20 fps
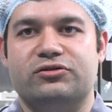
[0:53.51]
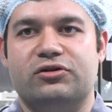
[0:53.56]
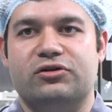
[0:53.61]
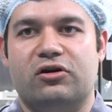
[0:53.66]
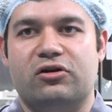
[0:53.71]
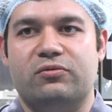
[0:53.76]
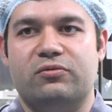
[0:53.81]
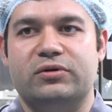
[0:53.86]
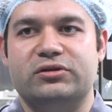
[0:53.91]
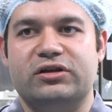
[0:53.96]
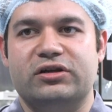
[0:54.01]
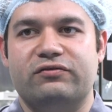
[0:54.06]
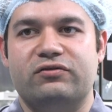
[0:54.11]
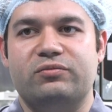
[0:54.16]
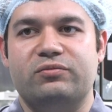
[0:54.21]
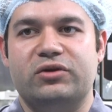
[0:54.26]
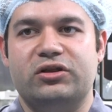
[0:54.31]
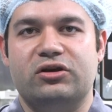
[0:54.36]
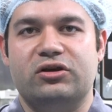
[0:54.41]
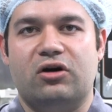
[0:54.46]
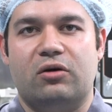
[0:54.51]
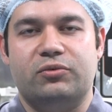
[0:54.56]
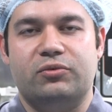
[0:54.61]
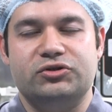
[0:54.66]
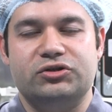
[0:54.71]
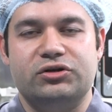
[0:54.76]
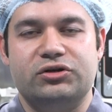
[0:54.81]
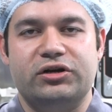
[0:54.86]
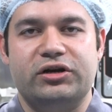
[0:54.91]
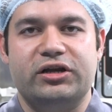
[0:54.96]
Sourabh has given me the
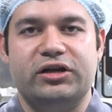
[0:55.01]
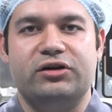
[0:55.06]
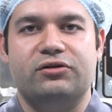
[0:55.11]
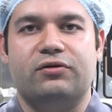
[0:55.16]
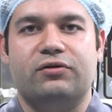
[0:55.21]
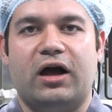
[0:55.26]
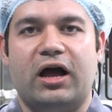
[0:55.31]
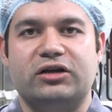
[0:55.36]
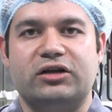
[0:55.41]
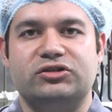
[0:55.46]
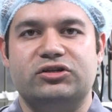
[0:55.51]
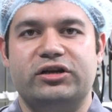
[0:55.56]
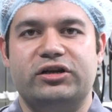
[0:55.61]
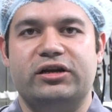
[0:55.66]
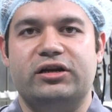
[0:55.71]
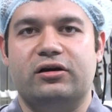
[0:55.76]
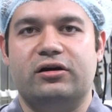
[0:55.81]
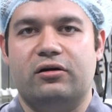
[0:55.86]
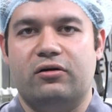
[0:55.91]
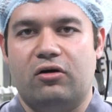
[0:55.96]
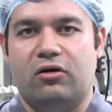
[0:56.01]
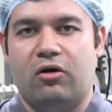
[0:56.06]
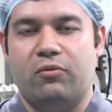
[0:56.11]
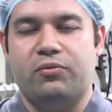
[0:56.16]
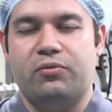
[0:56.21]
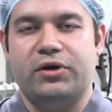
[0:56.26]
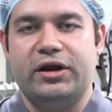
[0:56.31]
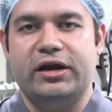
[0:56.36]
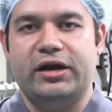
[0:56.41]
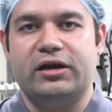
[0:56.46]
opportunity to actually
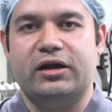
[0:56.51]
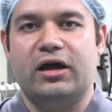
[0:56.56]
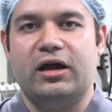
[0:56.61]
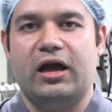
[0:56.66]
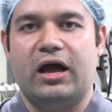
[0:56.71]
operate